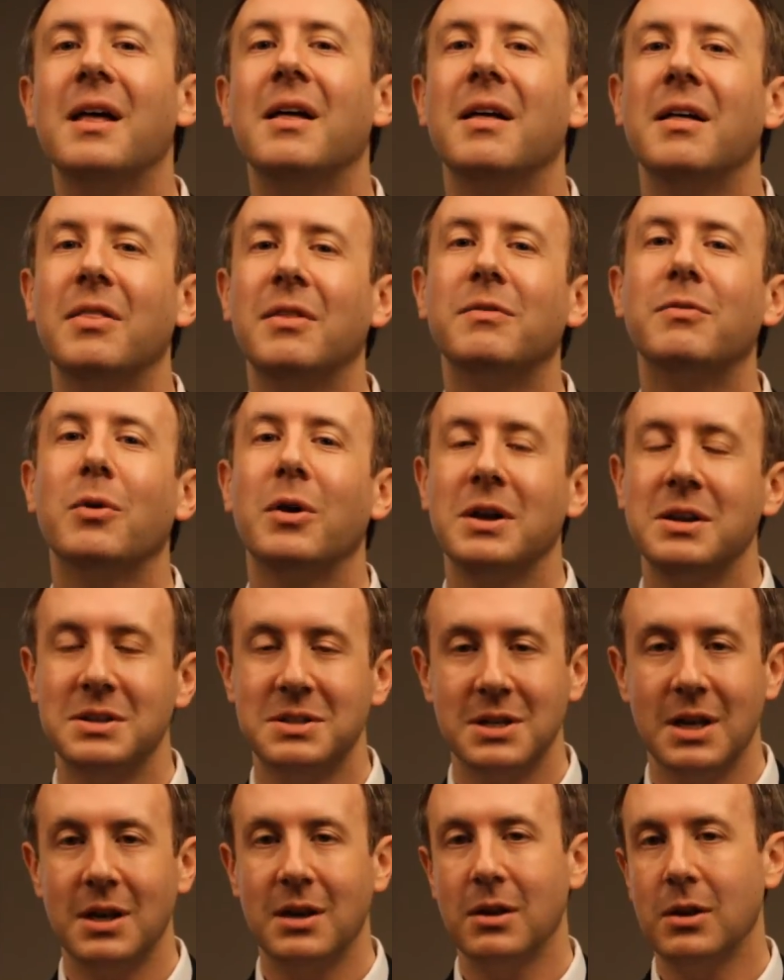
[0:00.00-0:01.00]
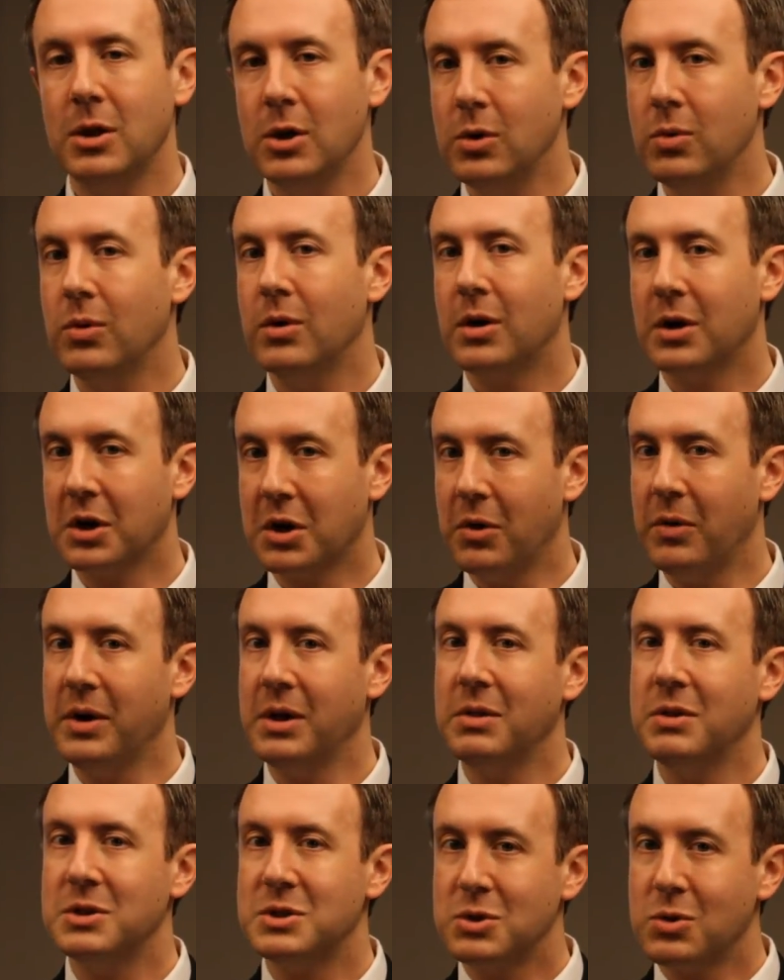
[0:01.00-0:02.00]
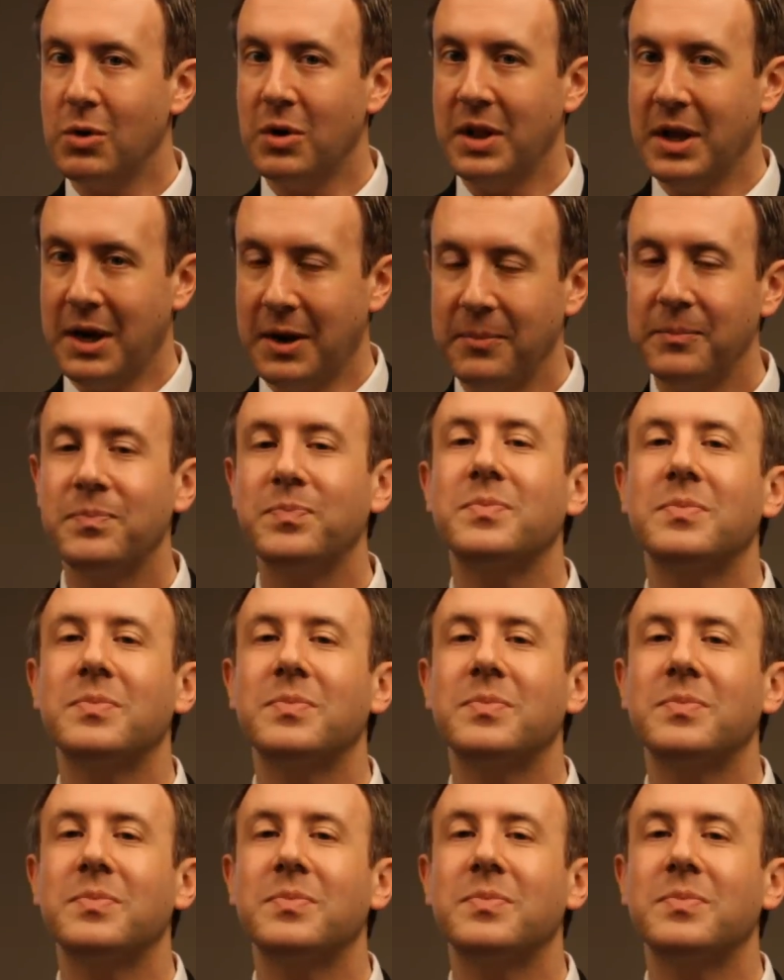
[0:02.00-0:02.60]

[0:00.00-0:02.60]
Then the voice said, you are going to school here.